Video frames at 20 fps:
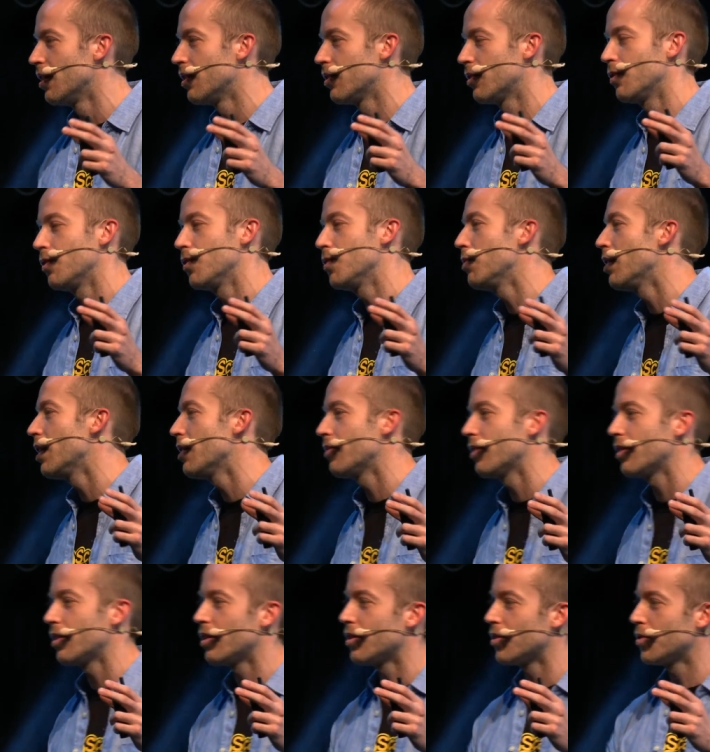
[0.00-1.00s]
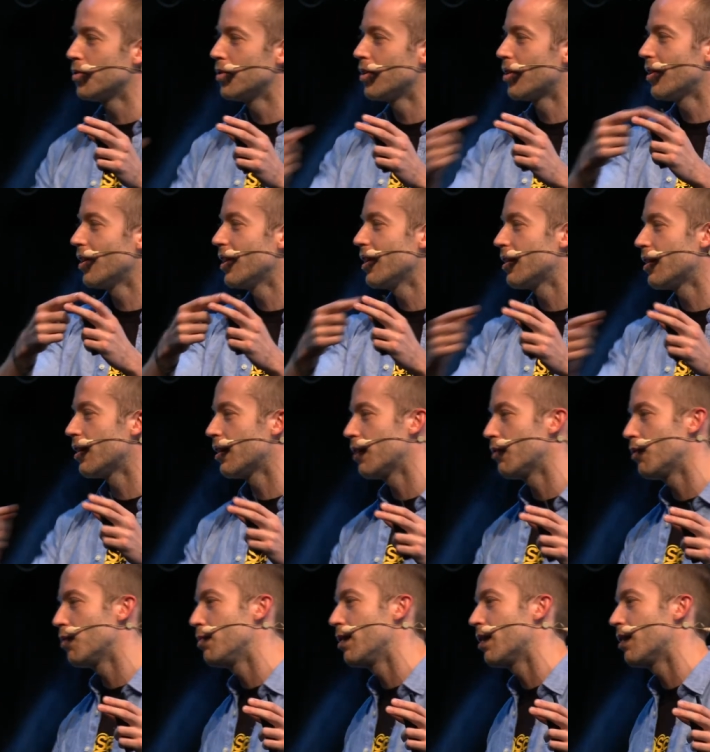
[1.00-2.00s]
So you will have sooner or later,
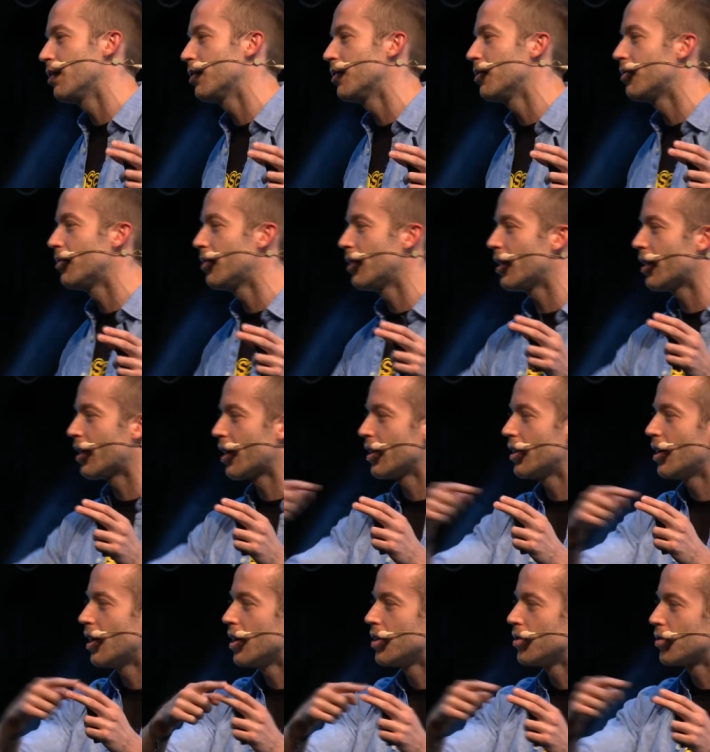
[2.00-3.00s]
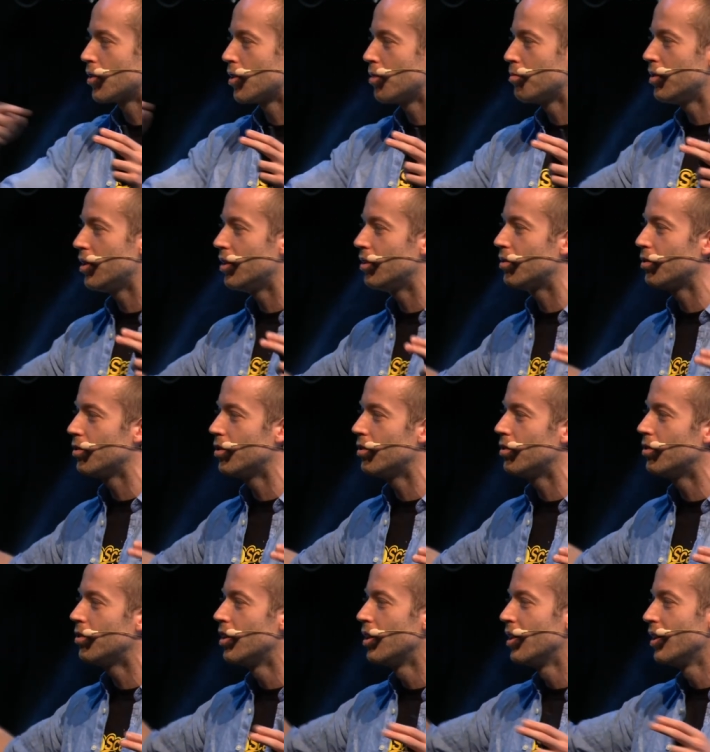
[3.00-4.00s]
there will be a lot of red lines coming into
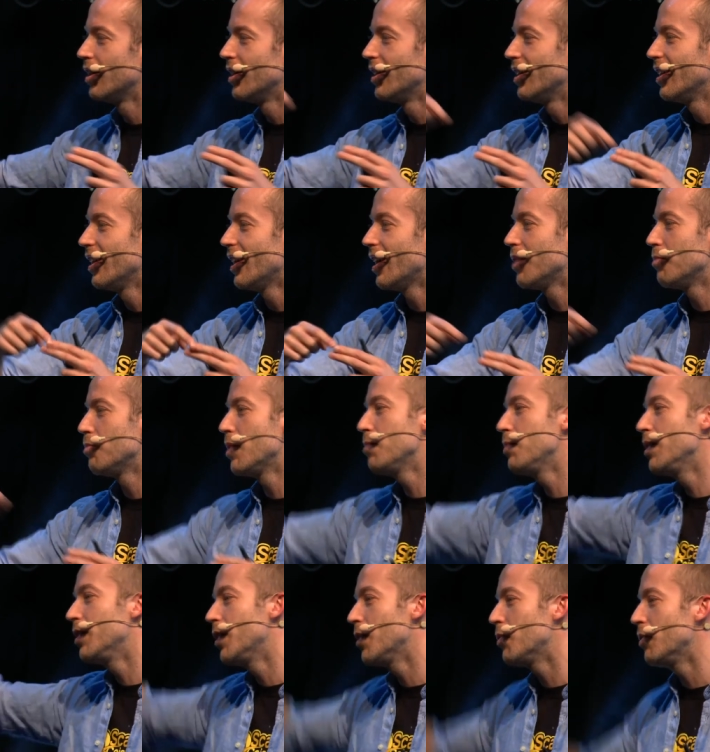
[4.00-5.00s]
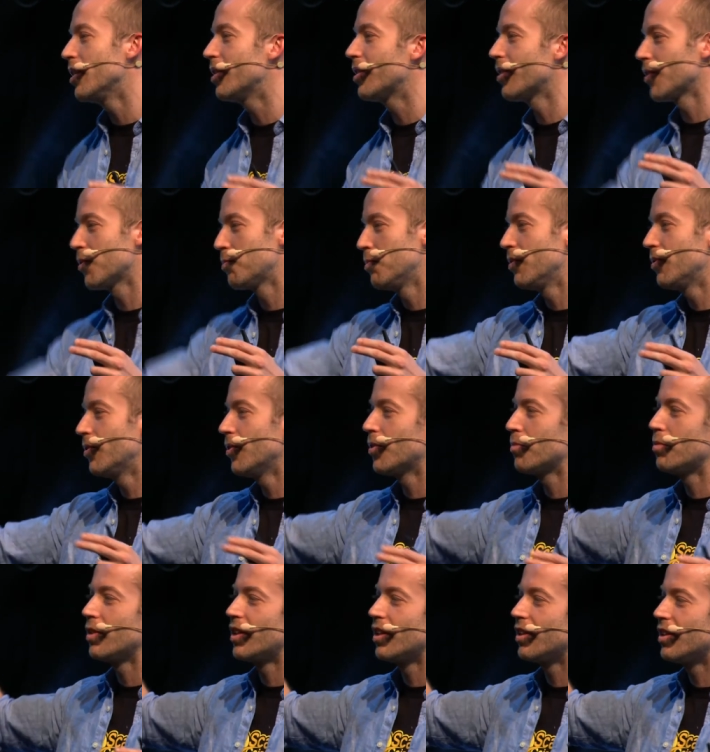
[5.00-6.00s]
you, and maybe they will cross before,
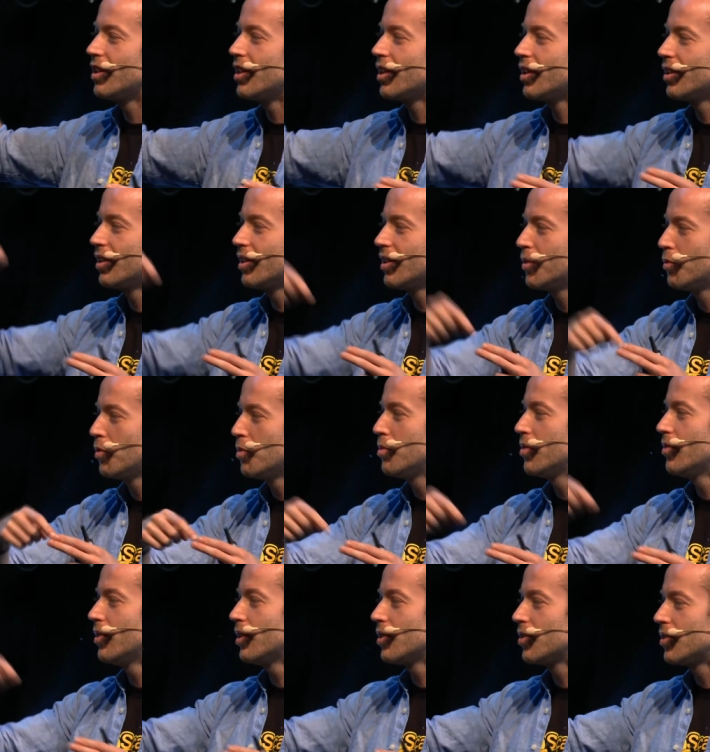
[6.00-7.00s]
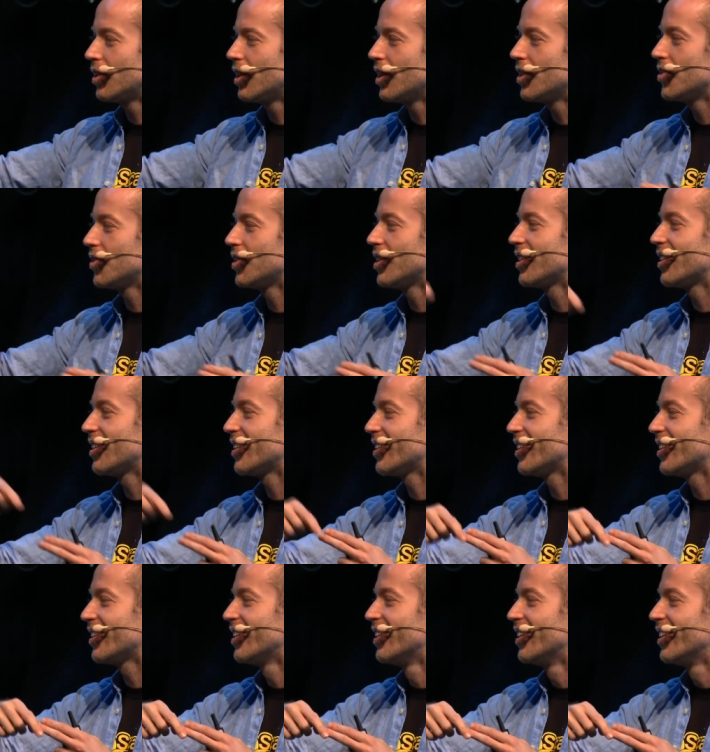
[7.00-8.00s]
but at the end, it will be very strange
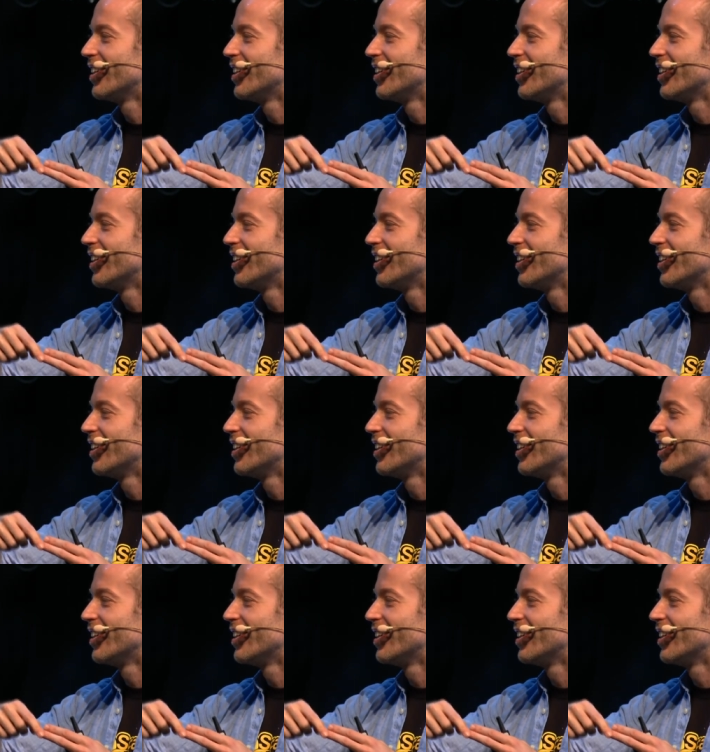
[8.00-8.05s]
that